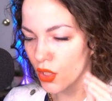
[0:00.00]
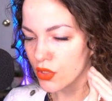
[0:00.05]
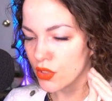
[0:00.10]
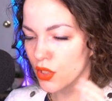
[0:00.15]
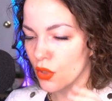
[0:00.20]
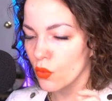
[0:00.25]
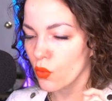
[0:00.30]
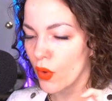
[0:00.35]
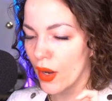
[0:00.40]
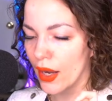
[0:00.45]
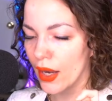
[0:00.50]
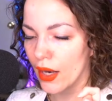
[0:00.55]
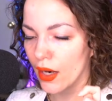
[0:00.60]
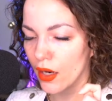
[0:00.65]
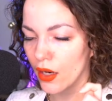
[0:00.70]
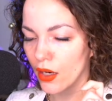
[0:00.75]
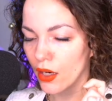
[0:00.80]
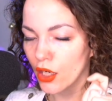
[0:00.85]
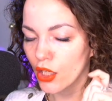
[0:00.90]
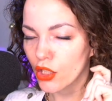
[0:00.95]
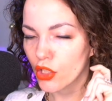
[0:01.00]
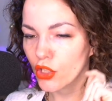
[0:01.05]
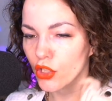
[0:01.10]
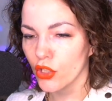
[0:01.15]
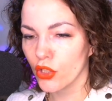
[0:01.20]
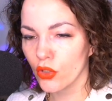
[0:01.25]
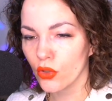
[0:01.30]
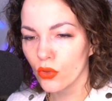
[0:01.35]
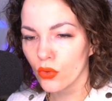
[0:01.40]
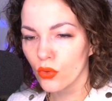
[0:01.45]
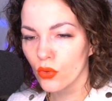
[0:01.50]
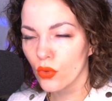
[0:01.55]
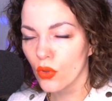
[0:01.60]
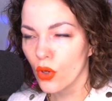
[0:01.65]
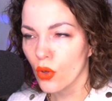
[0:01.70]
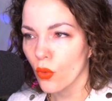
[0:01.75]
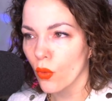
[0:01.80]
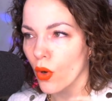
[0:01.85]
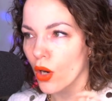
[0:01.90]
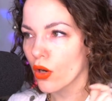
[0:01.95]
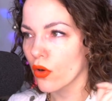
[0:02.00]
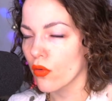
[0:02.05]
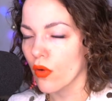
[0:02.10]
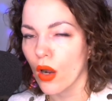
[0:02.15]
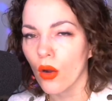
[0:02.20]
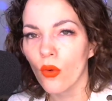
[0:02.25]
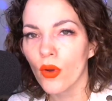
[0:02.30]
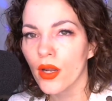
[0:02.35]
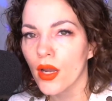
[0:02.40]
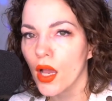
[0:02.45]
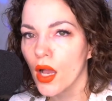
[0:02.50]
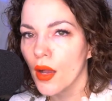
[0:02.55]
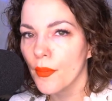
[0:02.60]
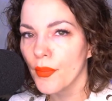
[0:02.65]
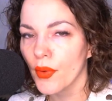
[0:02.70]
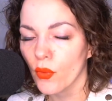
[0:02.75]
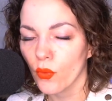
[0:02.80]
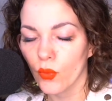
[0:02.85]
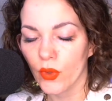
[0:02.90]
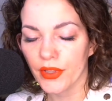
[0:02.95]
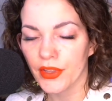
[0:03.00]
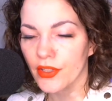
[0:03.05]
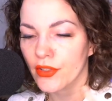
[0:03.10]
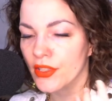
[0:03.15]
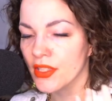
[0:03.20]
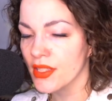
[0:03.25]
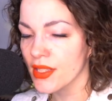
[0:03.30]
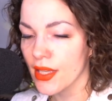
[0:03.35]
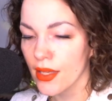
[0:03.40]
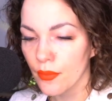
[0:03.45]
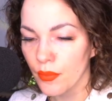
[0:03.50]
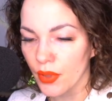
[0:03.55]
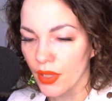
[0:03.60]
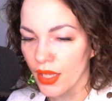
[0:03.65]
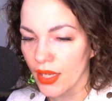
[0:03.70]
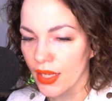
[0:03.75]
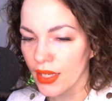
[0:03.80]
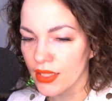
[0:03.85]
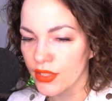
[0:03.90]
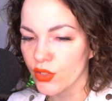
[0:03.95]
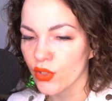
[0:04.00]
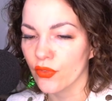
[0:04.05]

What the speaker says: to where you were growing up with your siblings,